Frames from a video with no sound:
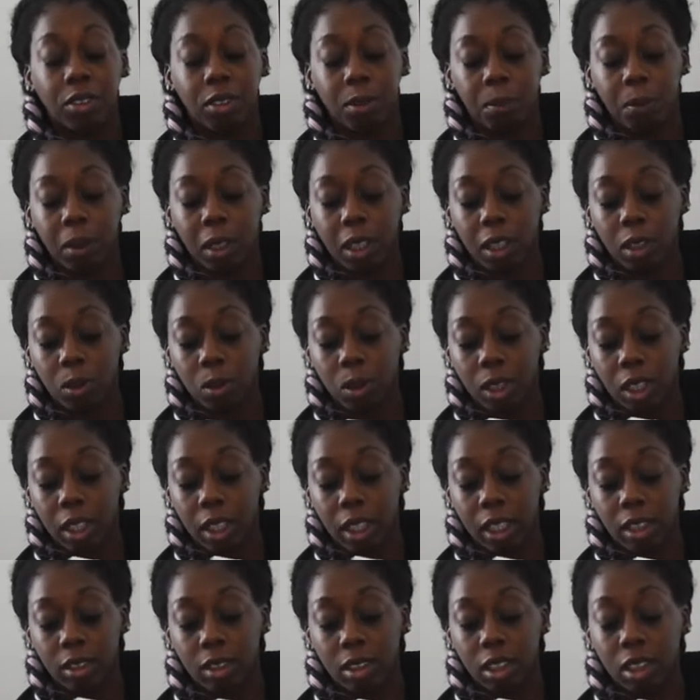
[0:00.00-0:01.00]
and be like,
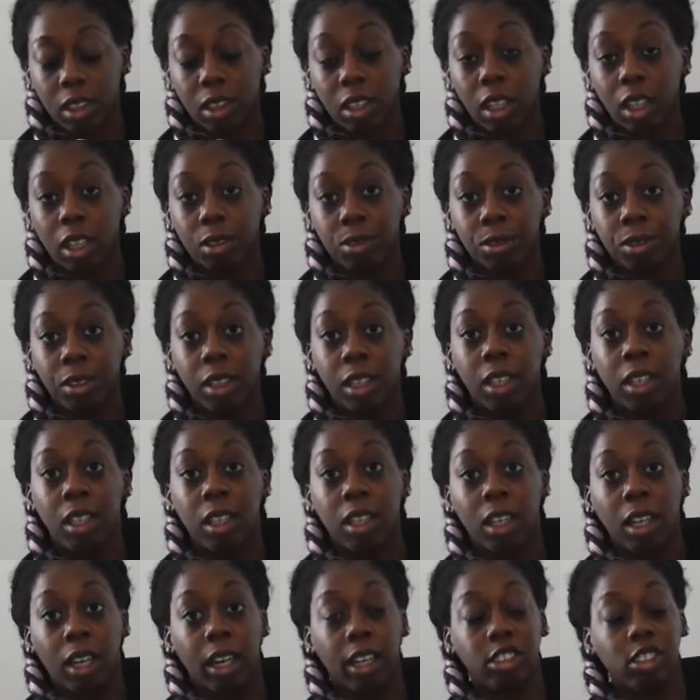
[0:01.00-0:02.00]
okay, I did enough,
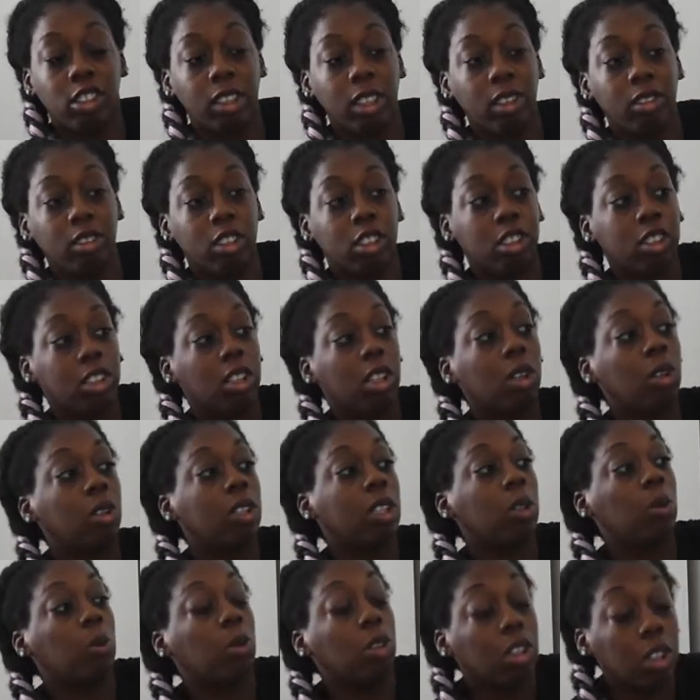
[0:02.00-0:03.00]
and just have to
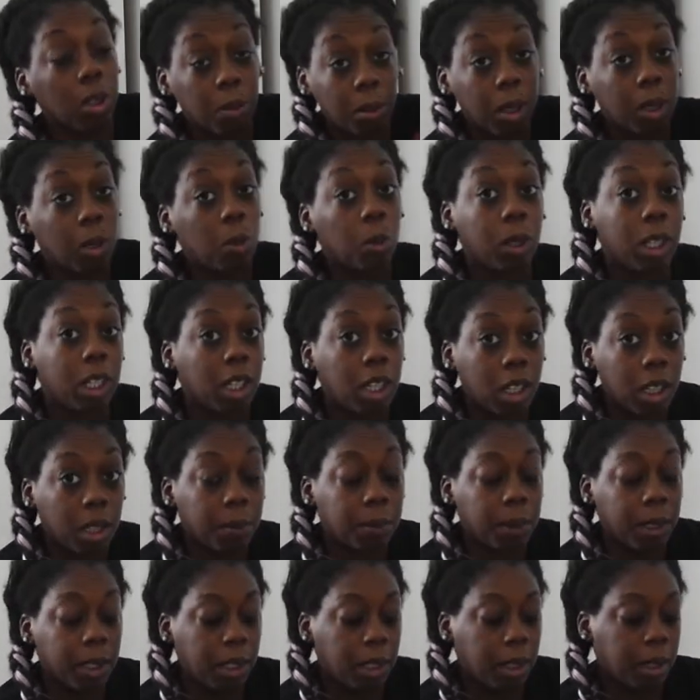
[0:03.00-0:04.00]
slowly work my way
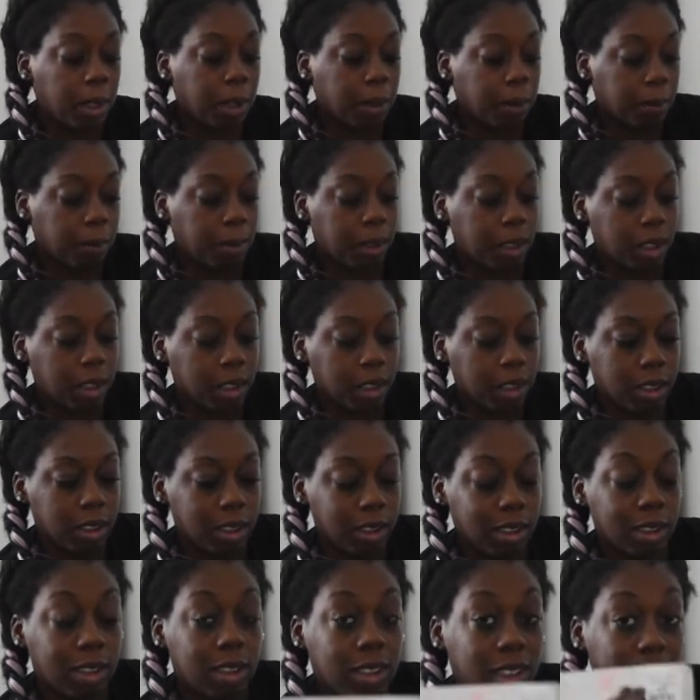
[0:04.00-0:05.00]
up,
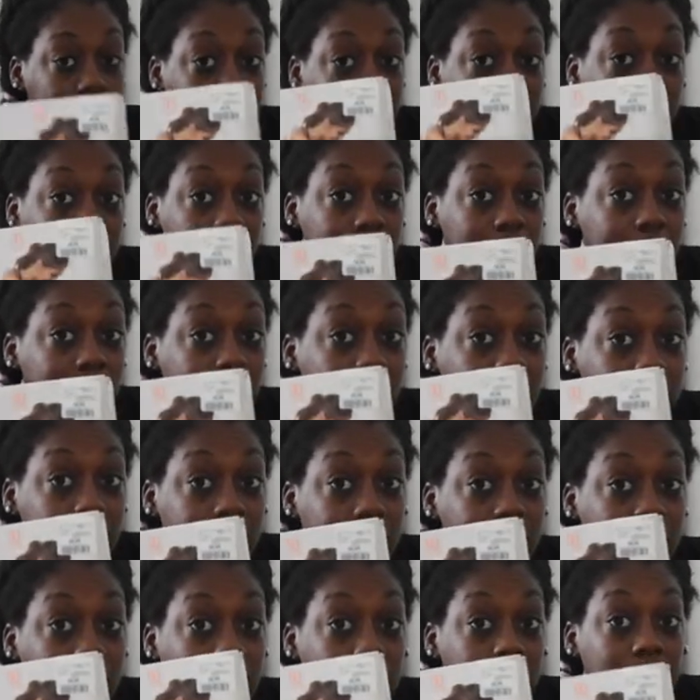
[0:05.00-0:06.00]
because this
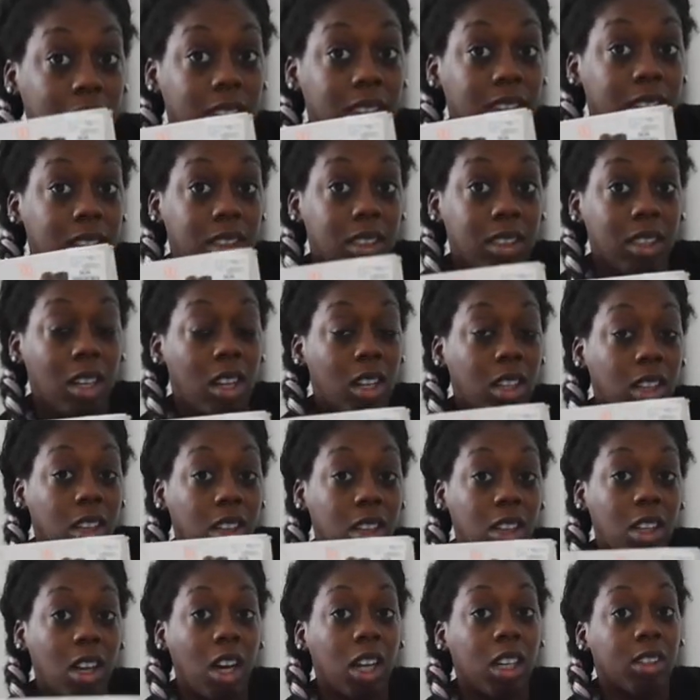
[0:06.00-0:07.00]
takes a
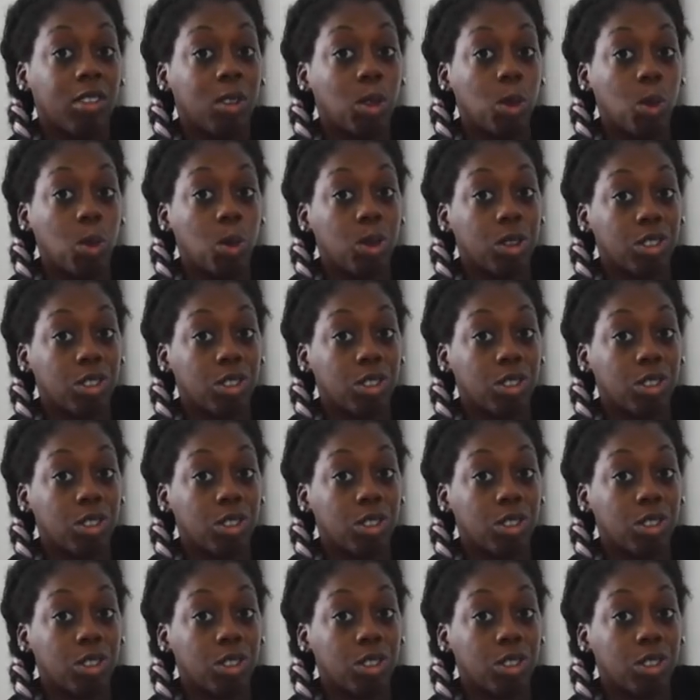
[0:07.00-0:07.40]
lot of core